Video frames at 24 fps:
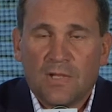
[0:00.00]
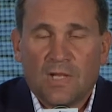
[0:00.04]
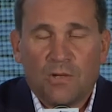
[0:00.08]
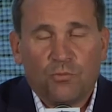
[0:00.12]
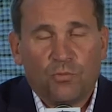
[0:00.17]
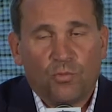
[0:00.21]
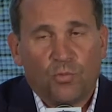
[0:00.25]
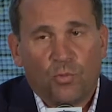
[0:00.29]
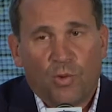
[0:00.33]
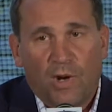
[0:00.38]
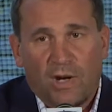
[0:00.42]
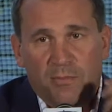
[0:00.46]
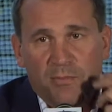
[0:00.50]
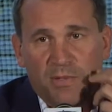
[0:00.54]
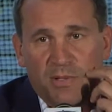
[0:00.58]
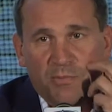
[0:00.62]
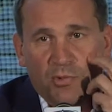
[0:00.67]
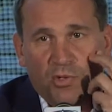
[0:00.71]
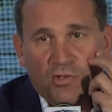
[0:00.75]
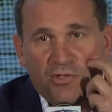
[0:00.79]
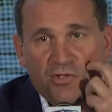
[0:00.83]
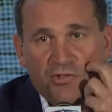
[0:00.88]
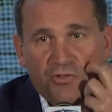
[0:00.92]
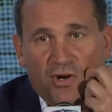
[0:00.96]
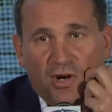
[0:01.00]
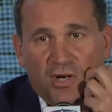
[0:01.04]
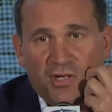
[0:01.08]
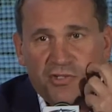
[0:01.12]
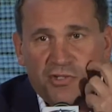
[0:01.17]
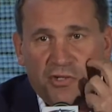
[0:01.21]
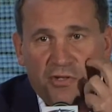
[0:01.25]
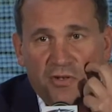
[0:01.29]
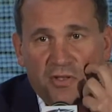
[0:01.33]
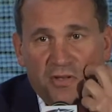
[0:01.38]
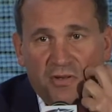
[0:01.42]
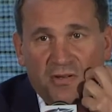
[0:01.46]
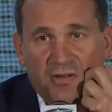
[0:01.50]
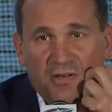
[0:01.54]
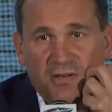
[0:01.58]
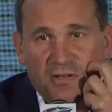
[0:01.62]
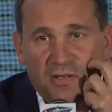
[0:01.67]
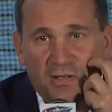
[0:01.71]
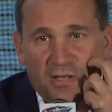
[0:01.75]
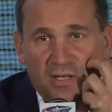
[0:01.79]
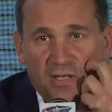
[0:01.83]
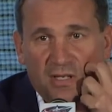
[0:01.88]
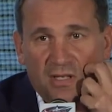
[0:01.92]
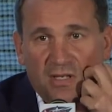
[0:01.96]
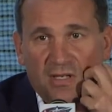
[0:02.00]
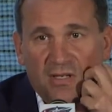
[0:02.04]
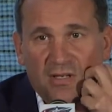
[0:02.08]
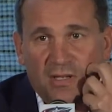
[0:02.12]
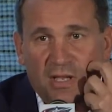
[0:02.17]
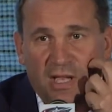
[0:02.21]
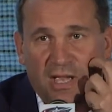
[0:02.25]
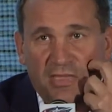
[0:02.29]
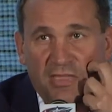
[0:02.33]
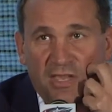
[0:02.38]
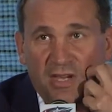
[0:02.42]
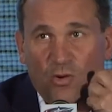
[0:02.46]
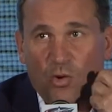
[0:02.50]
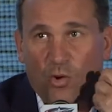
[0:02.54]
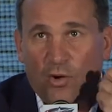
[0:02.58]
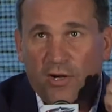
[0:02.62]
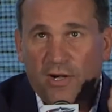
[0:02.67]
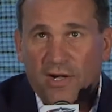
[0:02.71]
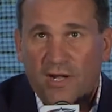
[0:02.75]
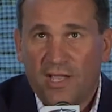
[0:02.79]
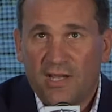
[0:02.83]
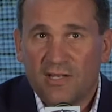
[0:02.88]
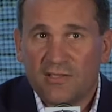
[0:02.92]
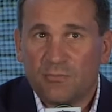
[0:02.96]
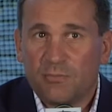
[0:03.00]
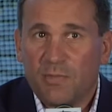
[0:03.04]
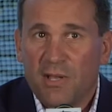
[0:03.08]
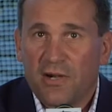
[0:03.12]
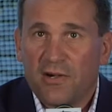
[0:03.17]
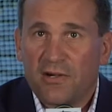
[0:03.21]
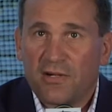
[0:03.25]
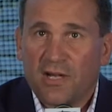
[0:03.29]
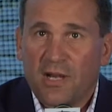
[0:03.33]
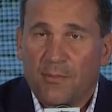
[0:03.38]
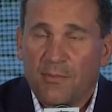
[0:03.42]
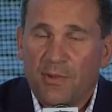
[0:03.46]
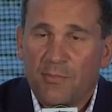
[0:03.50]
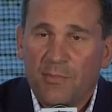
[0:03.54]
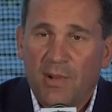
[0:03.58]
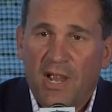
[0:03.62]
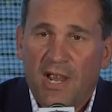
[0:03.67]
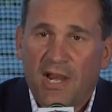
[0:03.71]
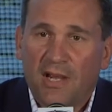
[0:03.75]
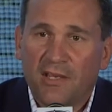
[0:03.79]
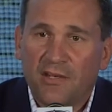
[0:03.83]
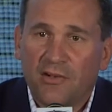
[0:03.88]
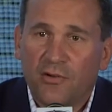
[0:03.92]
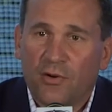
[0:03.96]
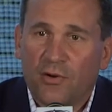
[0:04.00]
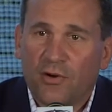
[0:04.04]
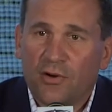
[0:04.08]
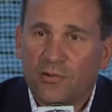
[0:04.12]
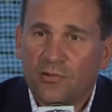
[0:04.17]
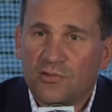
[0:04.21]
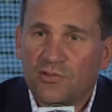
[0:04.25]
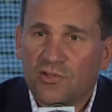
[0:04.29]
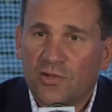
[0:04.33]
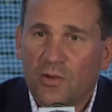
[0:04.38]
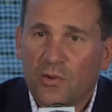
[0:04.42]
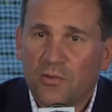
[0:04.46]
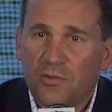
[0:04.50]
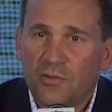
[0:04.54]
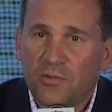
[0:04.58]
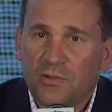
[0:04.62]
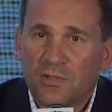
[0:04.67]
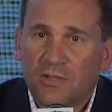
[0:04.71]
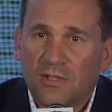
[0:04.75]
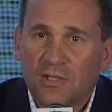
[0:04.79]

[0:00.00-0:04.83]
I want to be more structured. I think organized better coming back into our own zone.